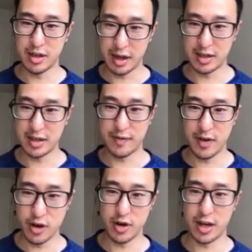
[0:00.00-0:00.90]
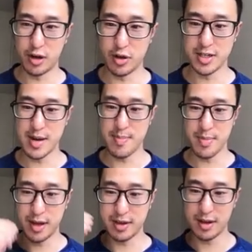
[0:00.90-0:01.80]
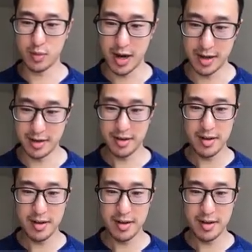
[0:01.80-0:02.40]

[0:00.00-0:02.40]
this is a very unique concept. That's why I did it.